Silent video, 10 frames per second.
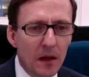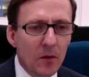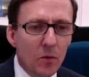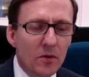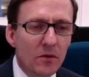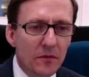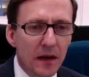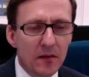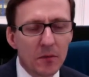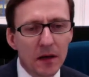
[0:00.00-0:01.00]
what
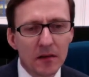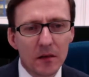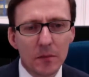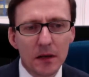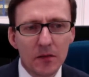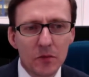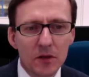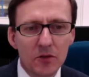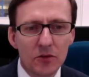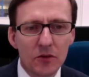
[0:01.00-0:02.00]
effect might it be if we
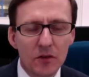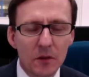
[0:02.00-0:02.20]
introduce a